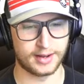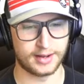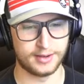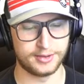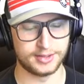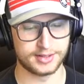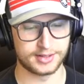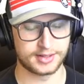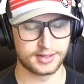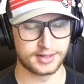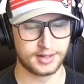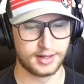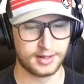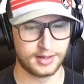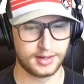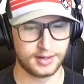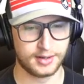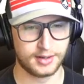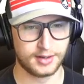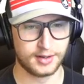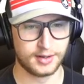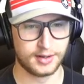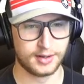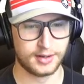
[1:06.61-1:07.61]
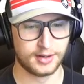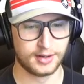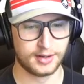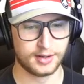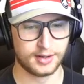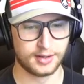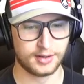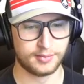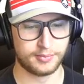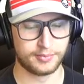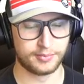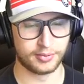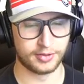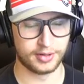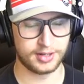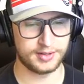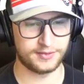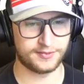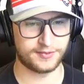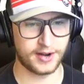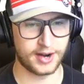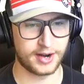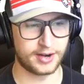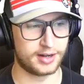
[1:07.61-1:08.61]
I was
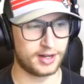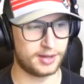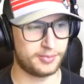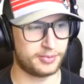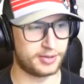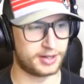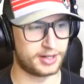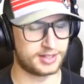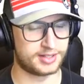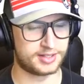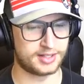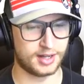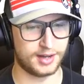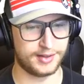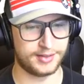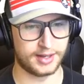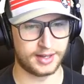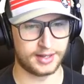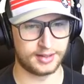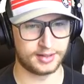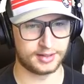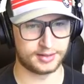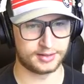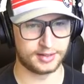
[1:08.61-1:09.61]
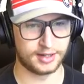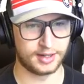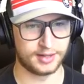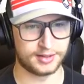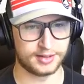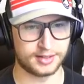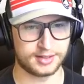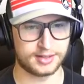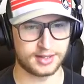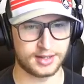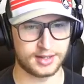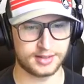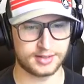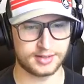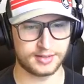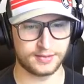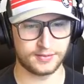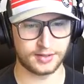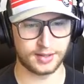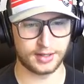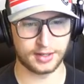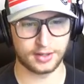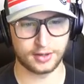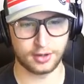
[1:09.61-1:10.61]
pretty fired up when I saw that. Like, not in the sense
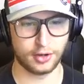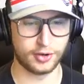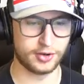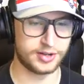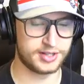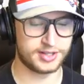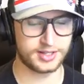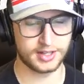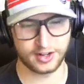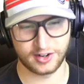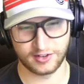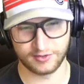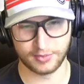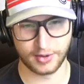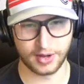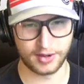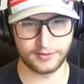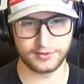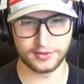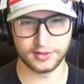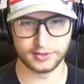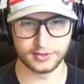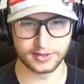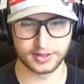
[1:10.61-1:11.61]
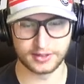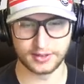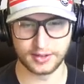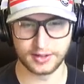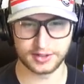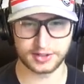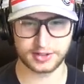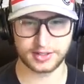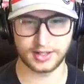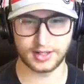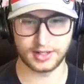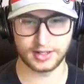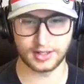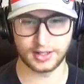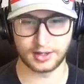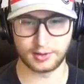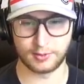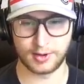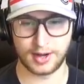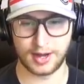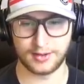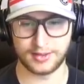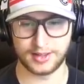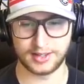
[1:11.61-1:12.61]
of like, oh, he's out of Buffalo, whatever. I was just kind of like,
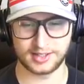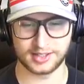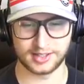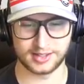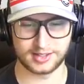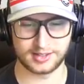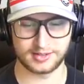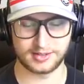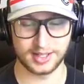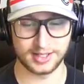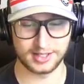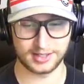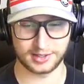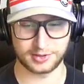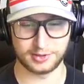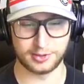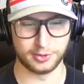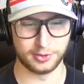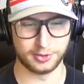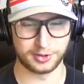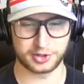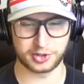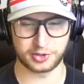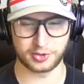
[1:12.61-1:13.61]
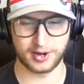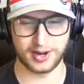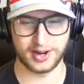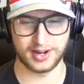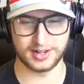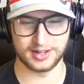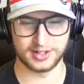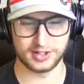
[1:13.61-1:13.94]
wow, that's a that's a cool trade.